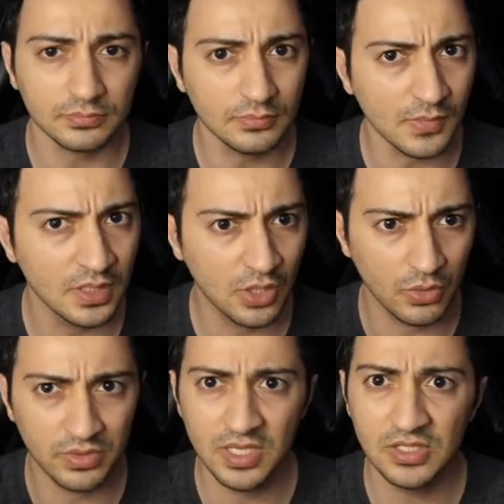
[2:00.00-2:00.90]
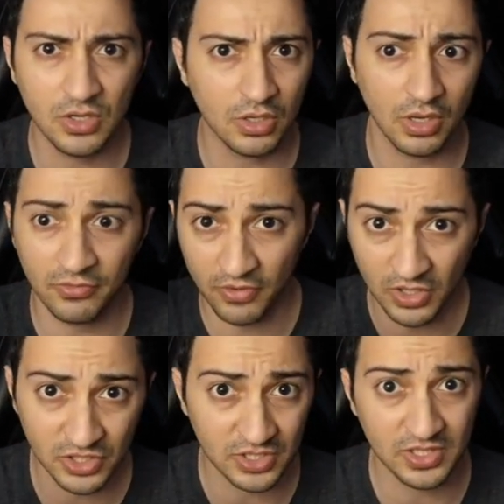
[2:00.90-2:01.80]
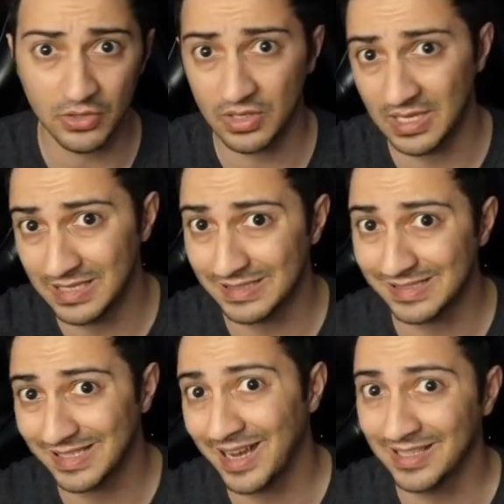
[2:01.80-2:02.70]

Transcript: these are functions that are inside